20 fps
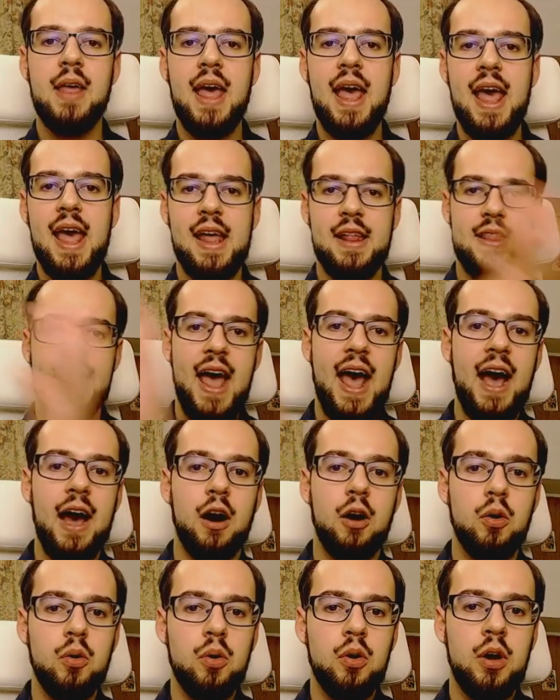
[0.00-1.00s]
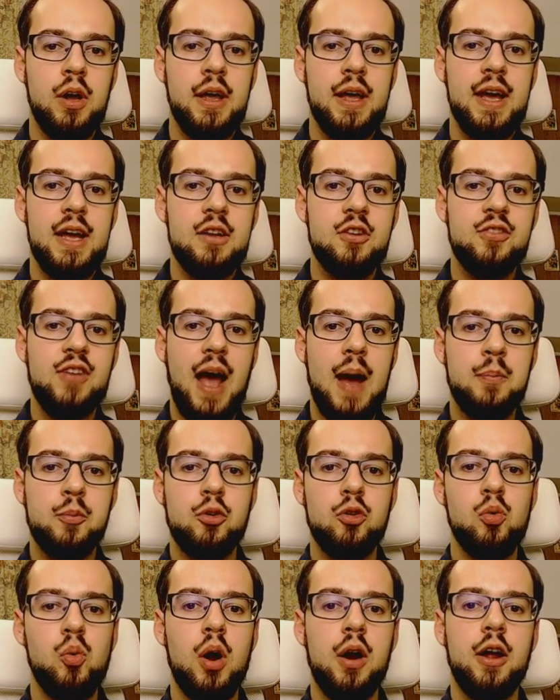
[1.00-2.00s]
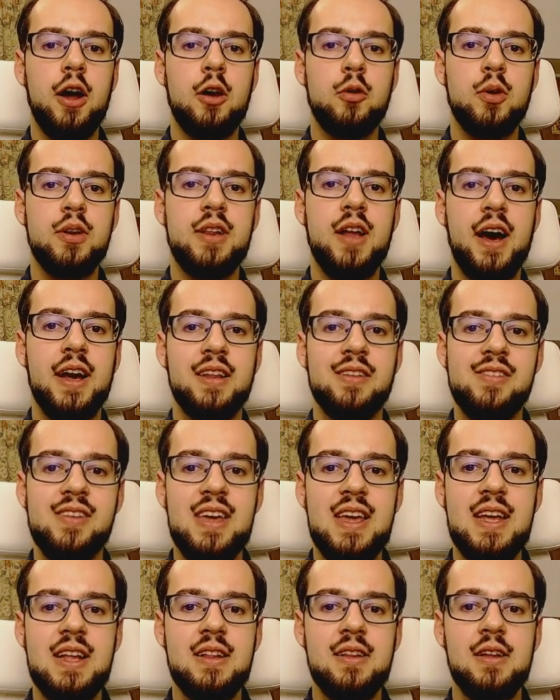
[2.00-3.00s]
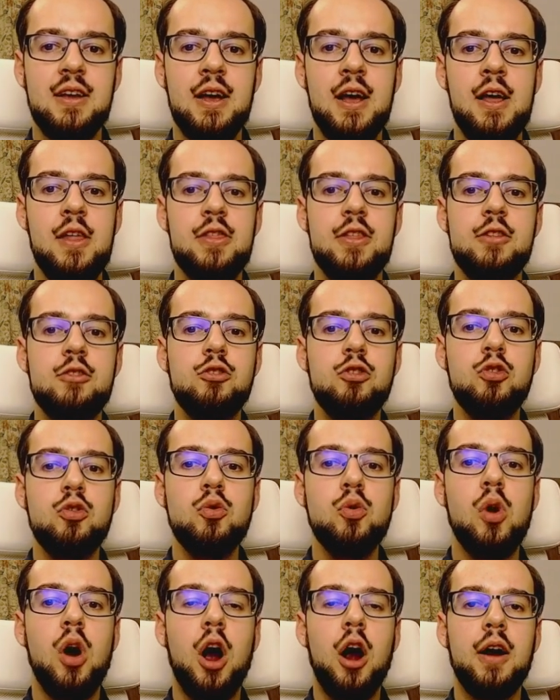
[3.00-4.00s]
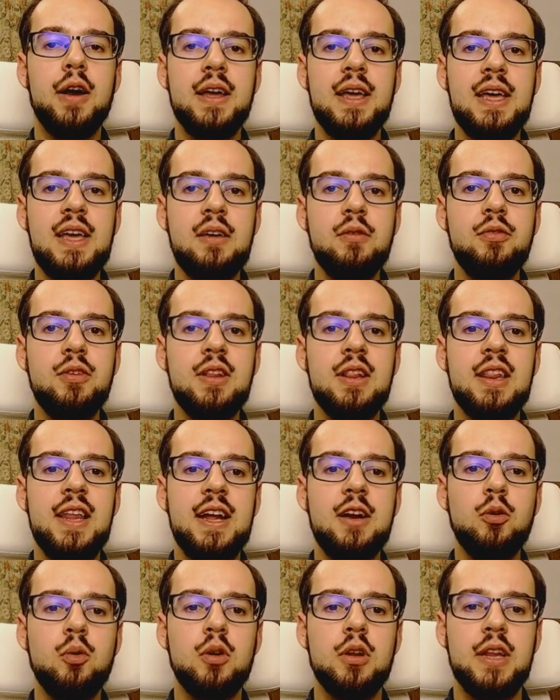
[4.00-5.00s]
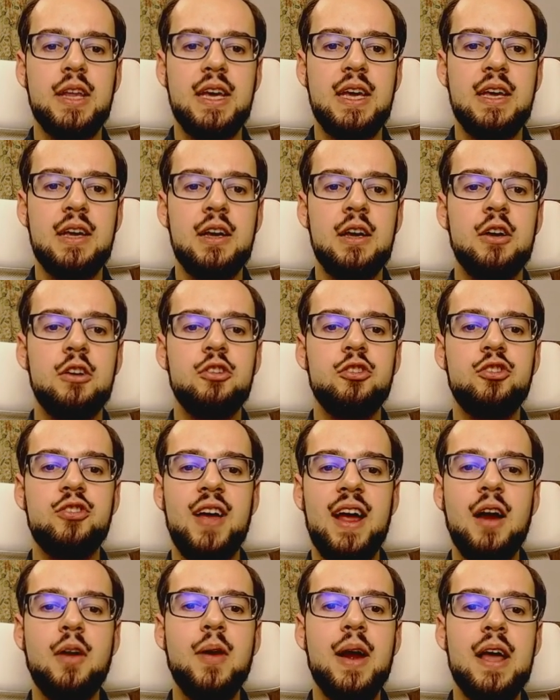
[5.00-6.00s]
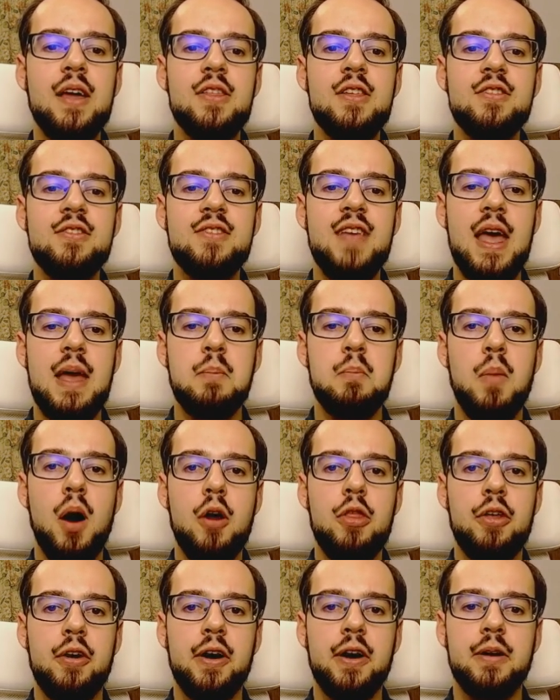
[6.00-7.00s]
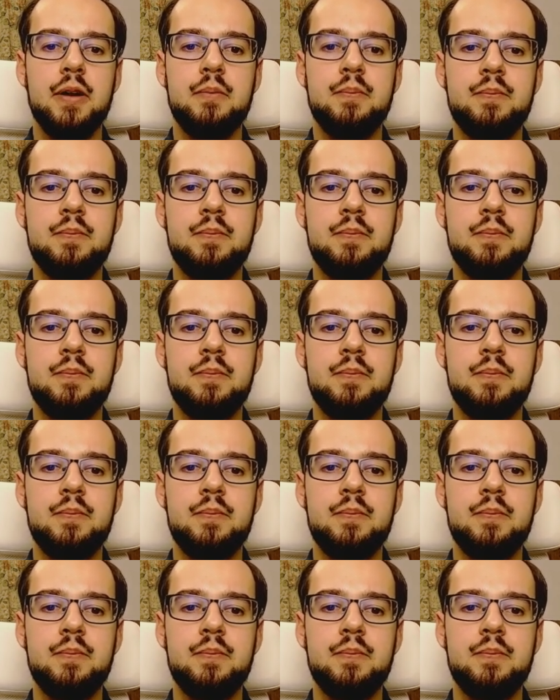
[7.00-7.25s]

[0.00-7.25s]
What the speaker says: And now, in chapter 111, the two are even literally sharing the same mother.